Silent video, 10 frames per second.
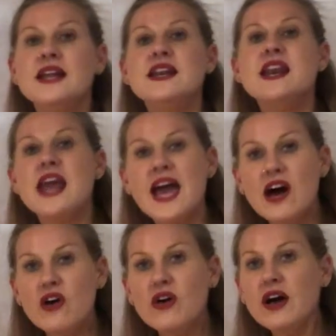
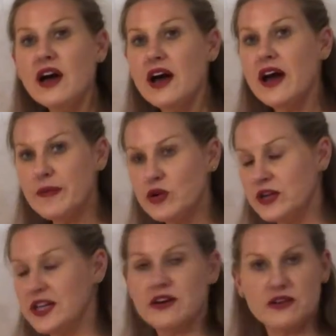Now I'm
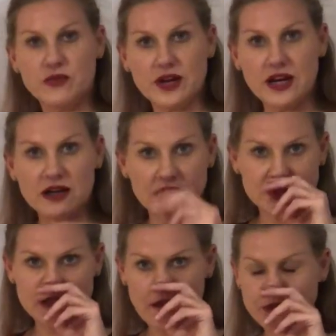going to go to what I call
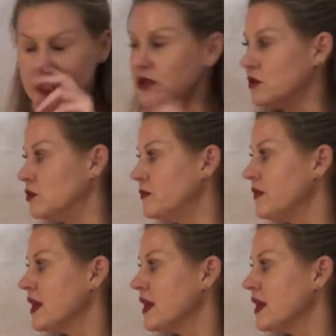step 2.